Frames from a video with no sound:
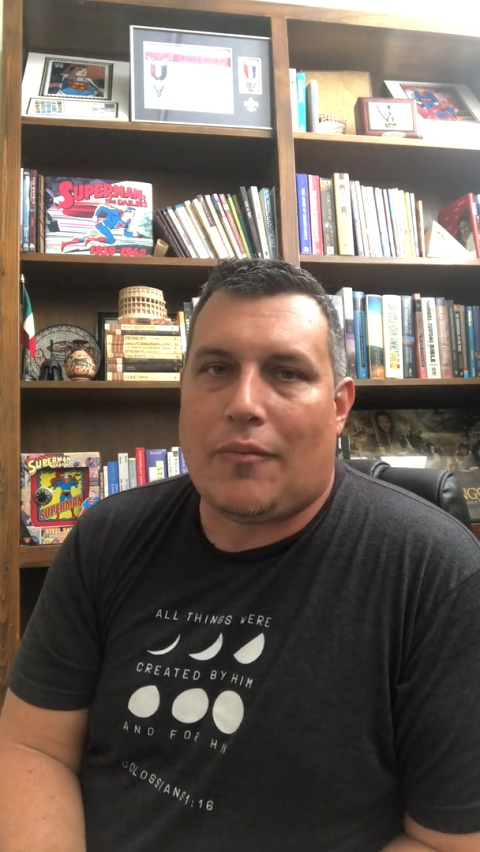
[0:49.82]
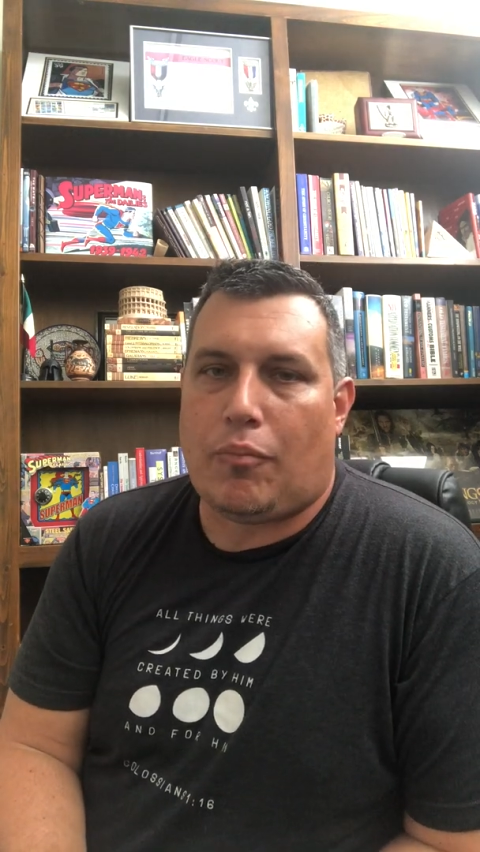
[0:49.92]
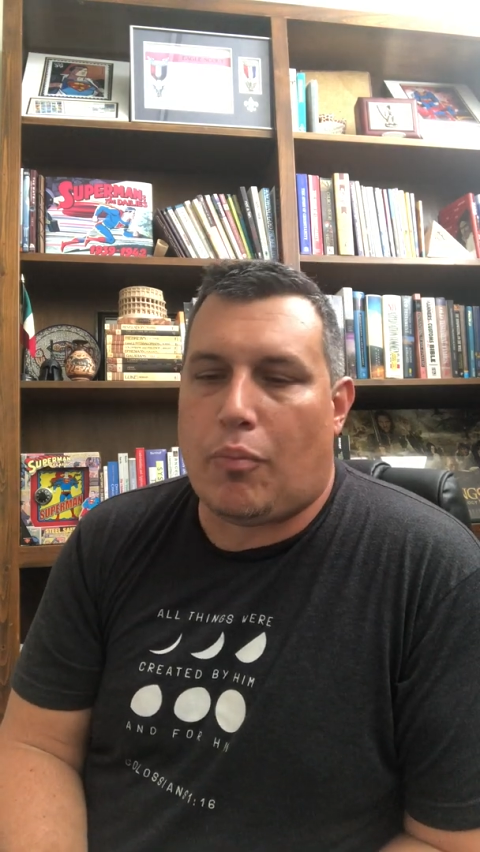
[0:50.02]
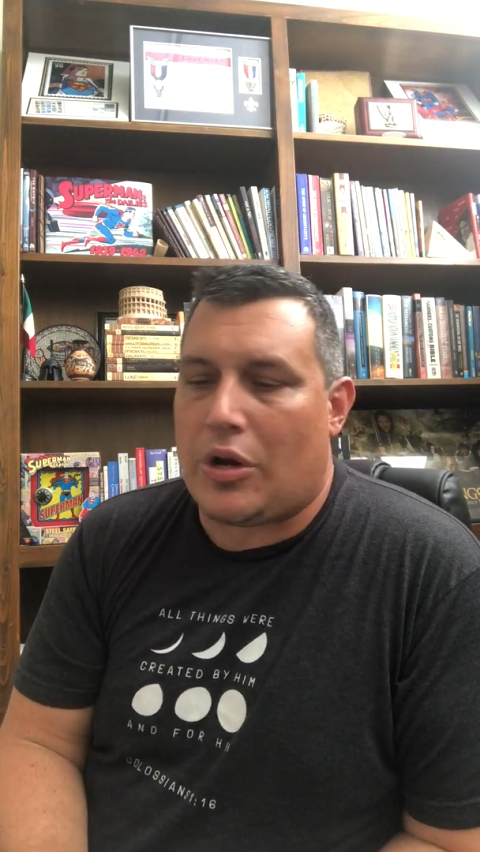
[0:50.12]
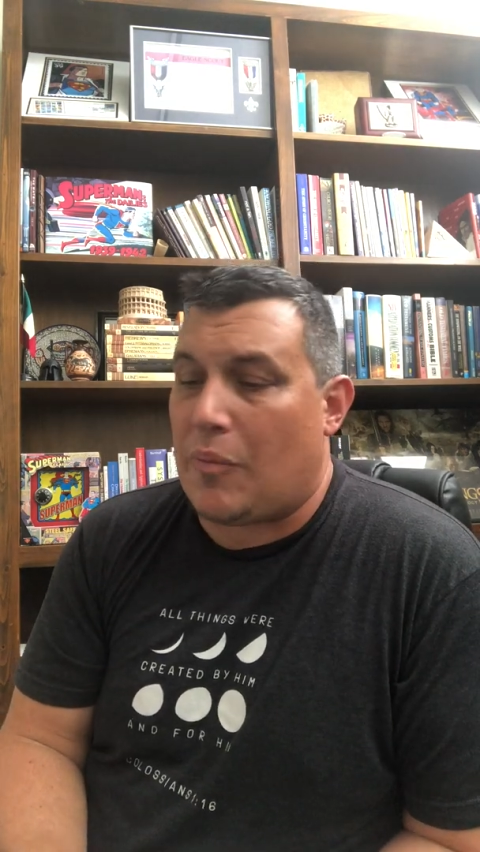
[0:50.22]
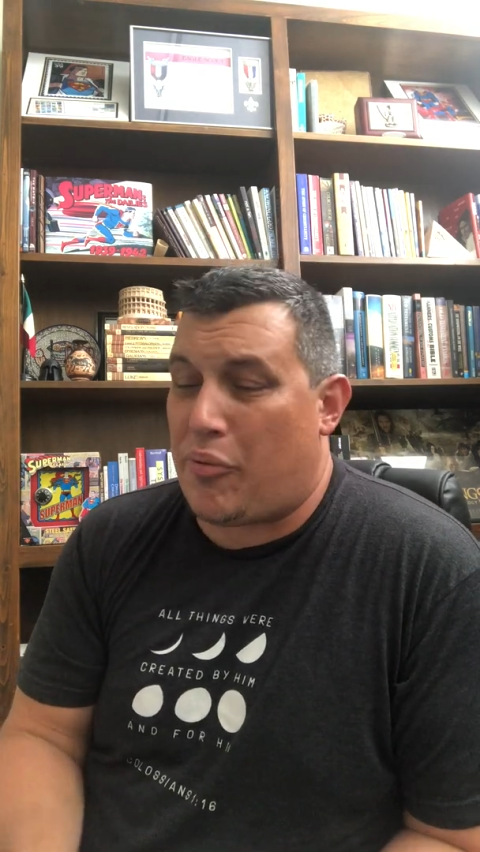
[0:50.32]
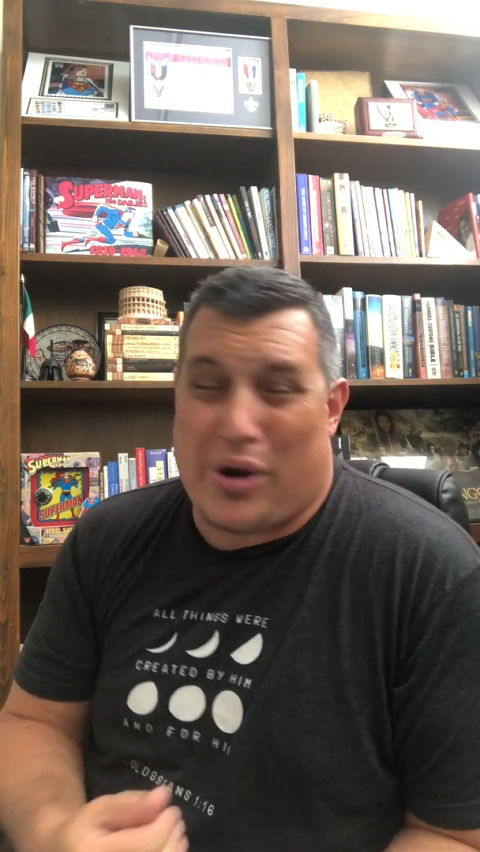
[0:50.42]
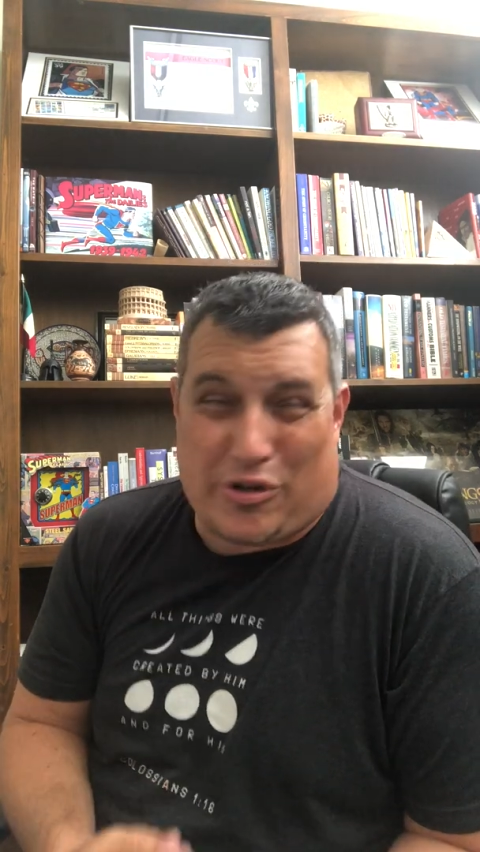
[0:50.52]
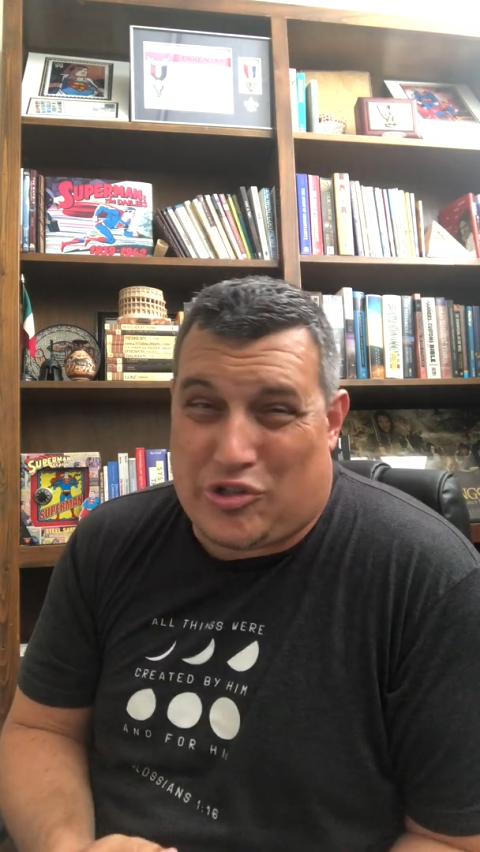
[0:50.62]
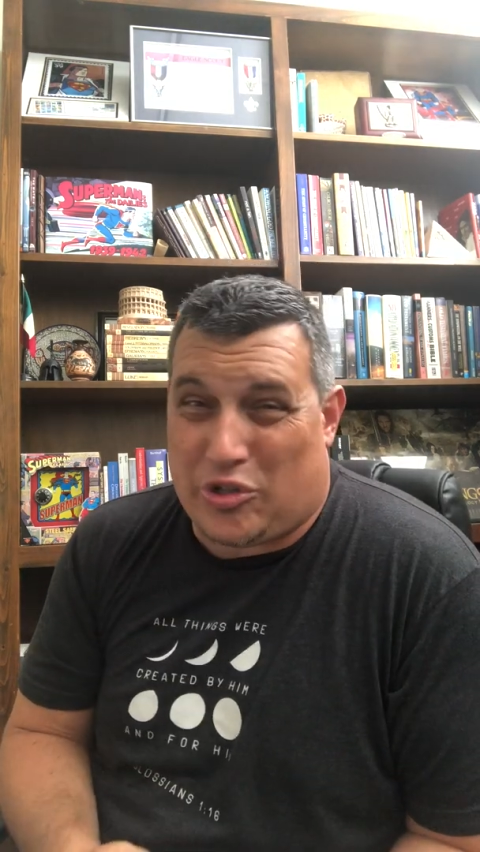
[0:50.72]
Bring a
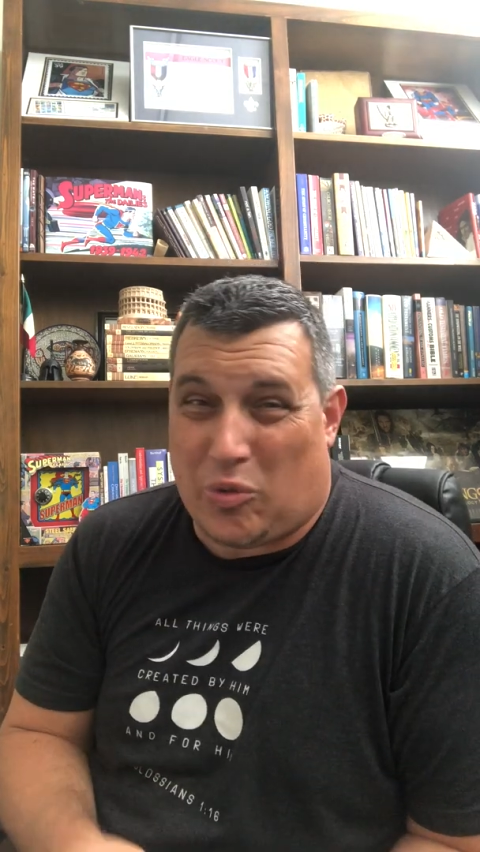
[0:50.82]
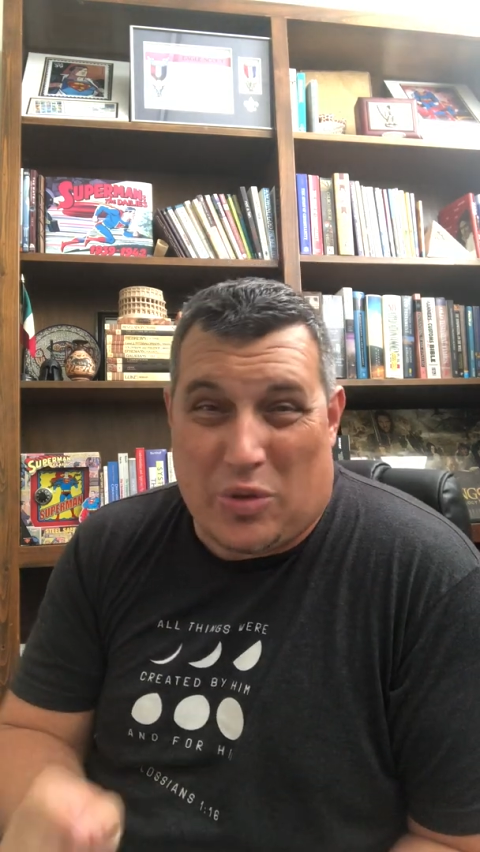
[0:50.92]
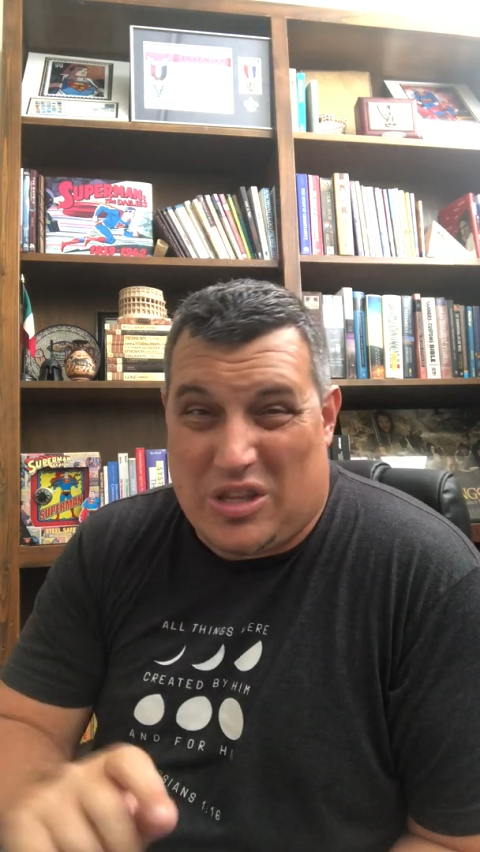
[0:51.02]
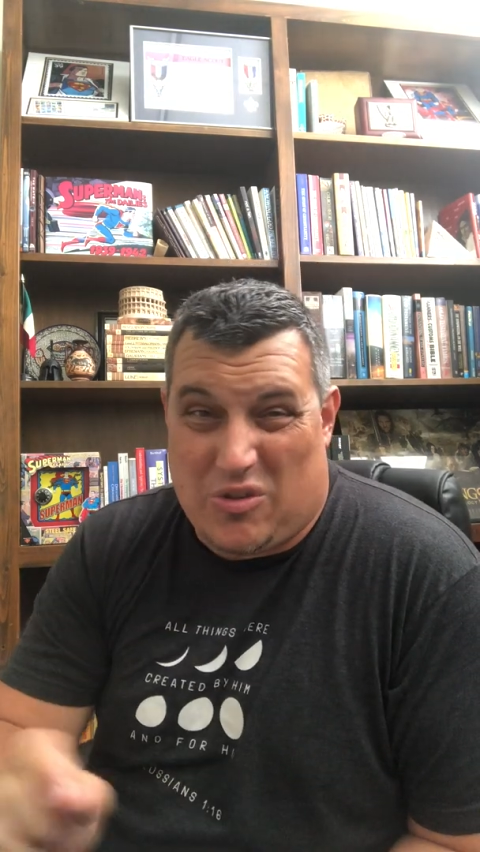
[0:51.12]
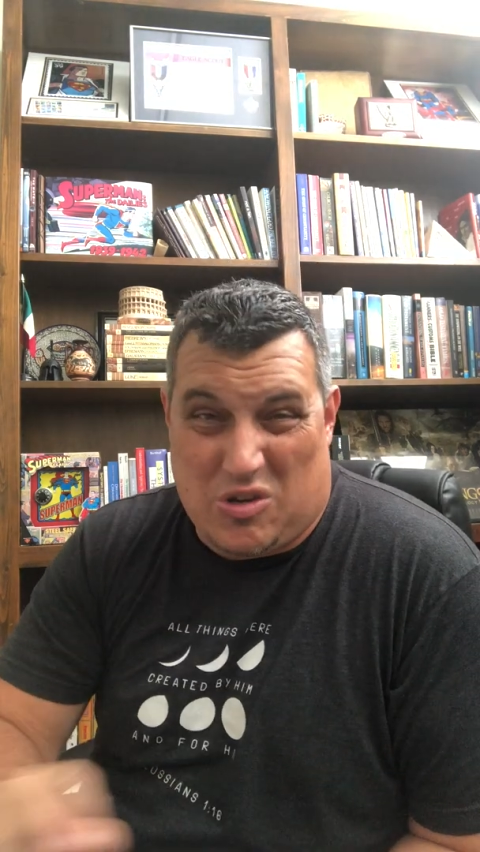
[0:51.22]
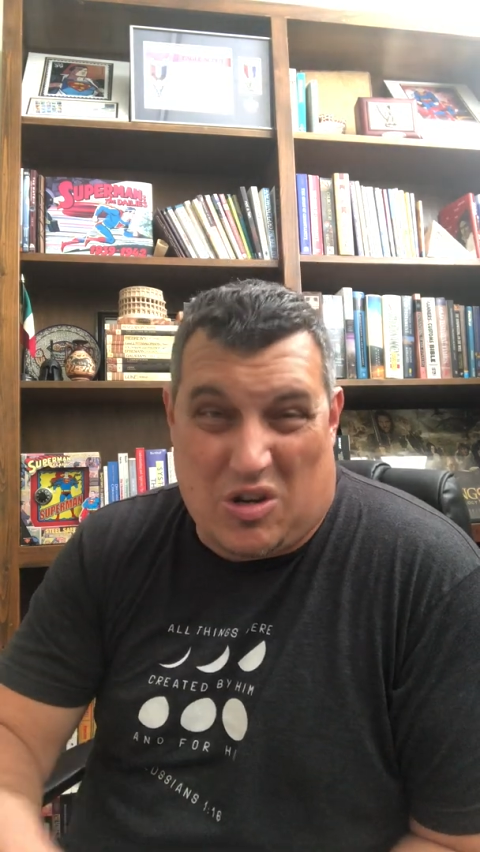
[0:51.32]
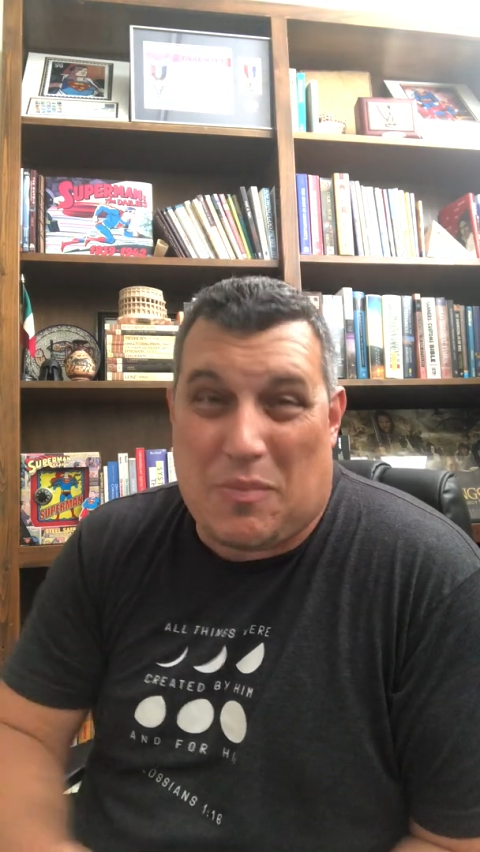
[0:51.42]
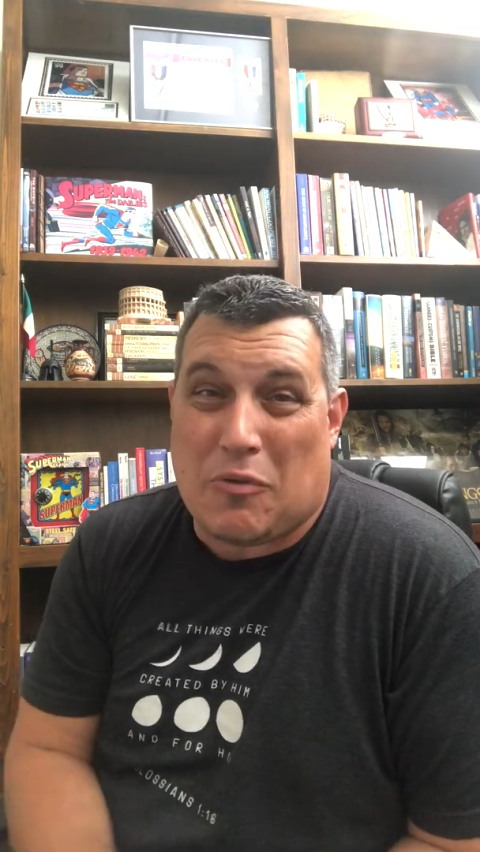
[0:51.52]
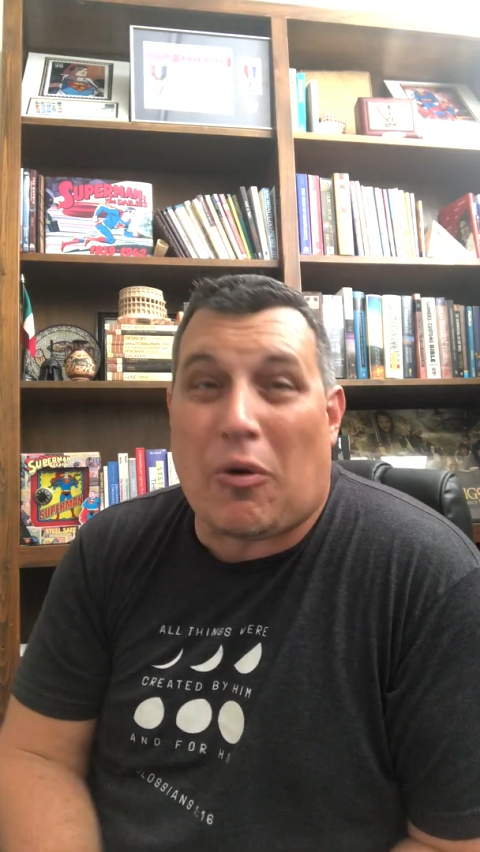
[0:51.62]
prayer journal with you and you can be